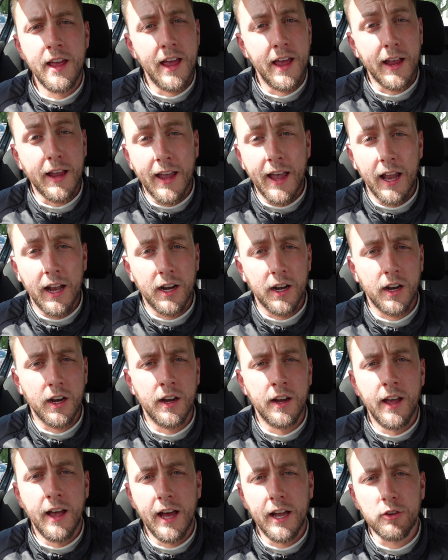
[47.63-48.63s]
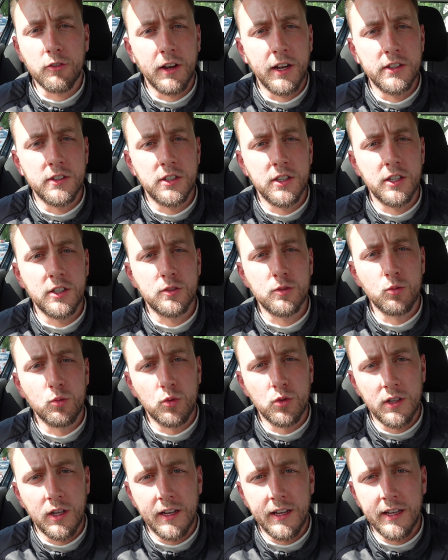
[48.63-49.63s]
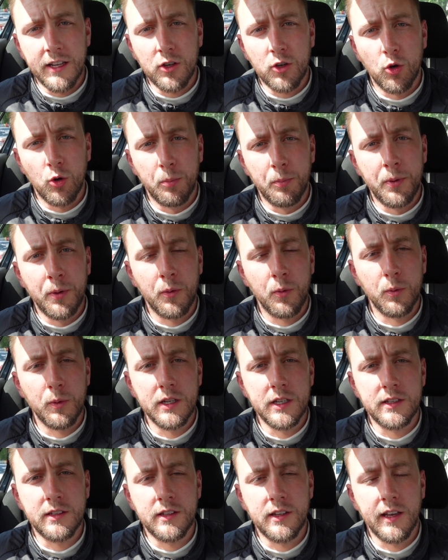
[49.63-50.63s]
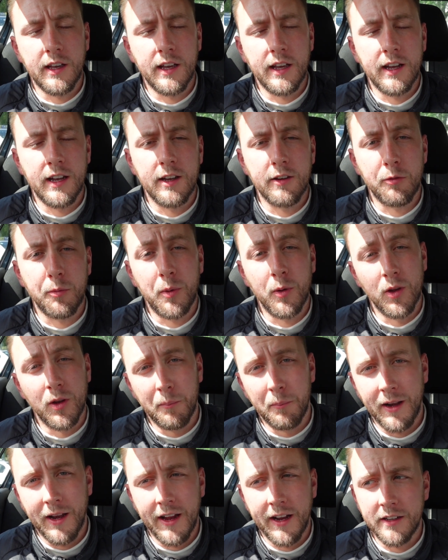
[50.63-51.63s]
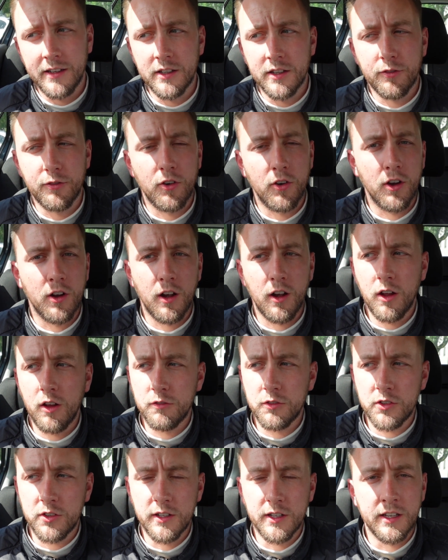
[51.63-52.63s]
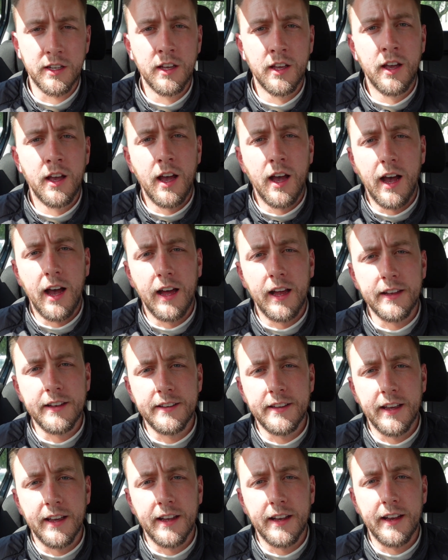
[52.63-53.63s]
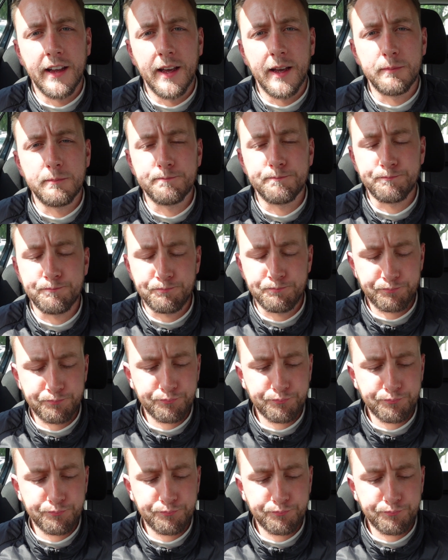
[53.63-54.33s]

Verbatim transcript: Uh, Kelleher had a great season, won the League Cup with uh, Liverpool and played in the final, obviously, and then... Um,